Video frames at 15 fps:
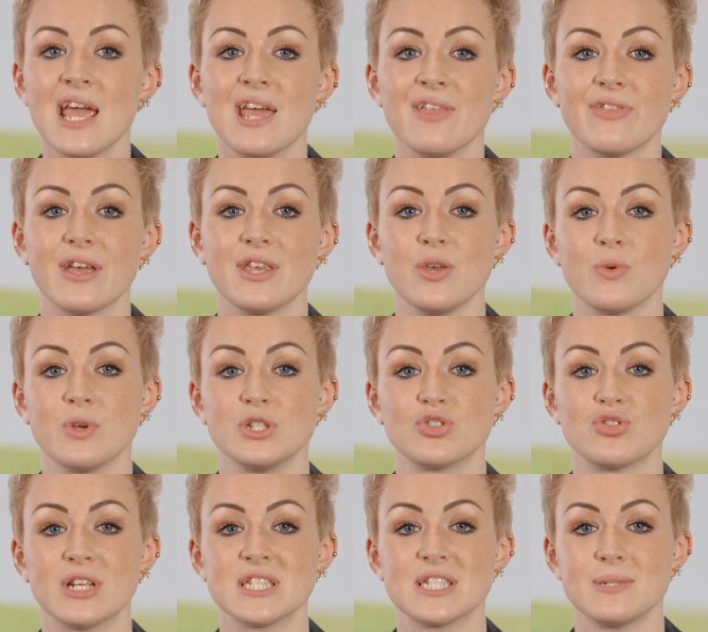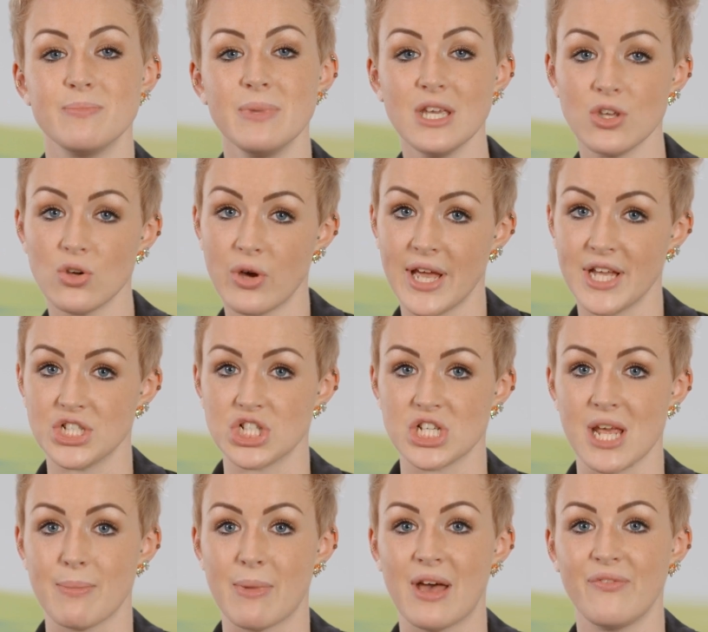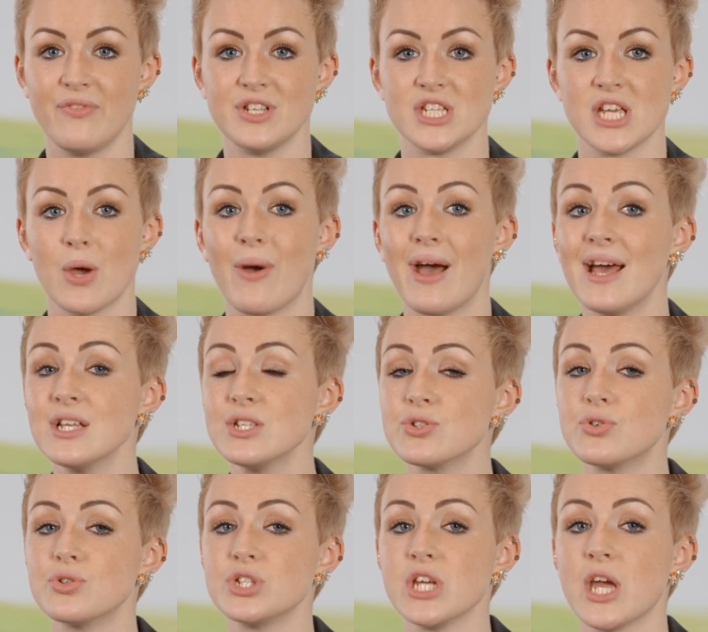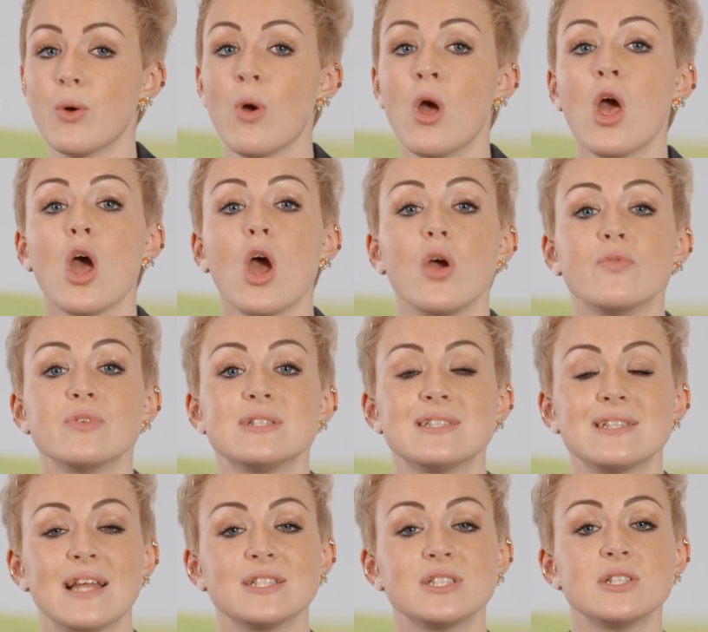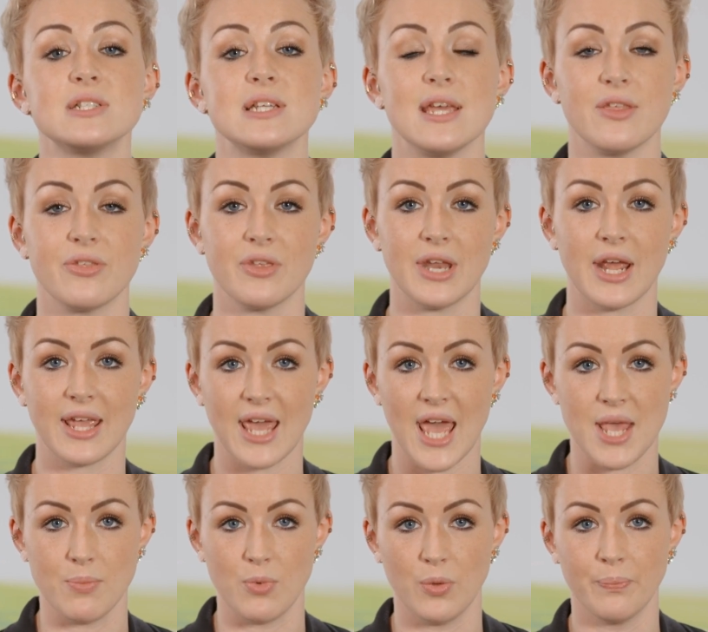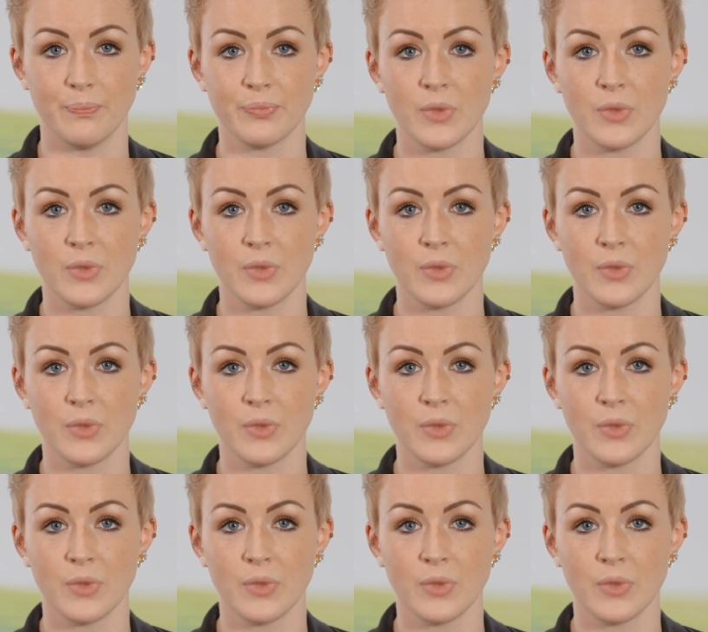in that you can transmit your HDMI video and audio over standard Ethernet cable.